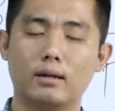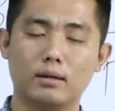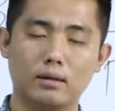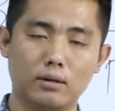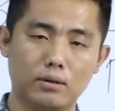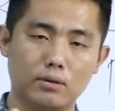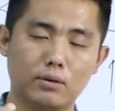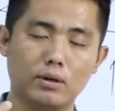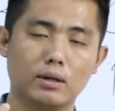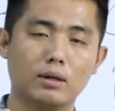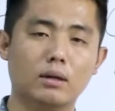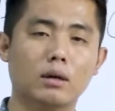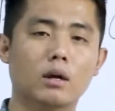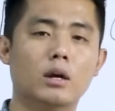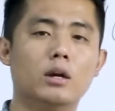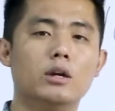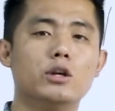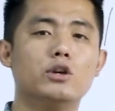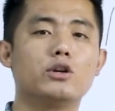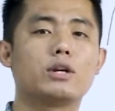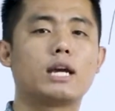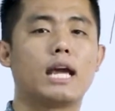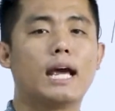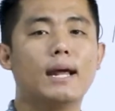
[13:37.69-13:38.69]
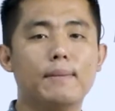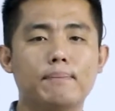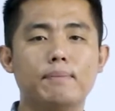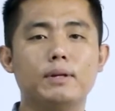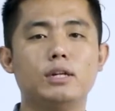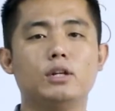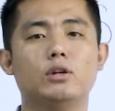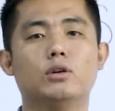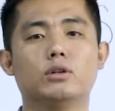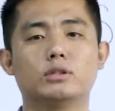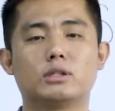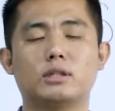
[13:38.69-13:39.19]
you can be
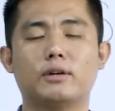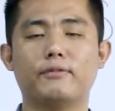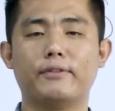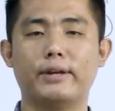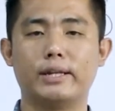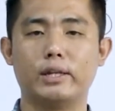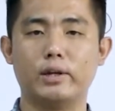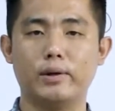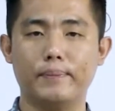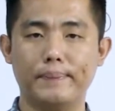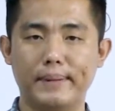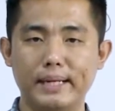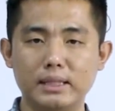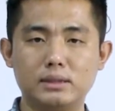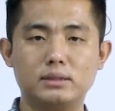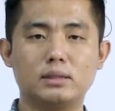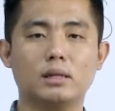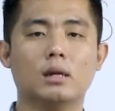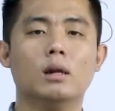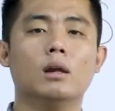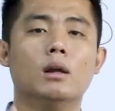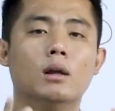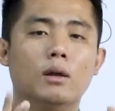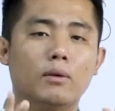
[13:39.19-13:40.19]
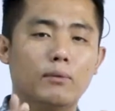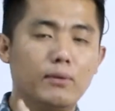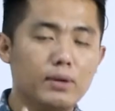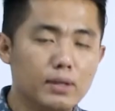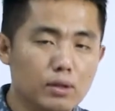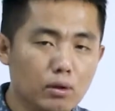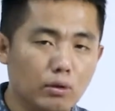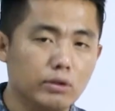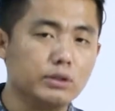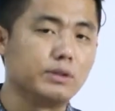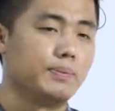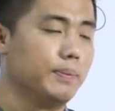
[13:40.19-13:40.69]
yourself at your best with
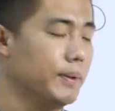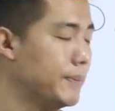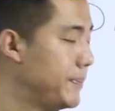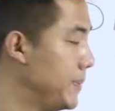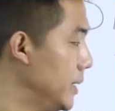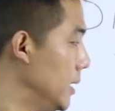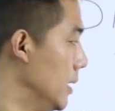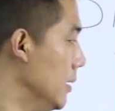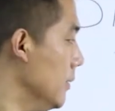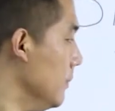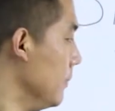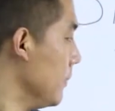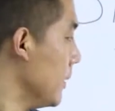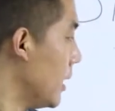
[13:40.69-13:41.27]
those people,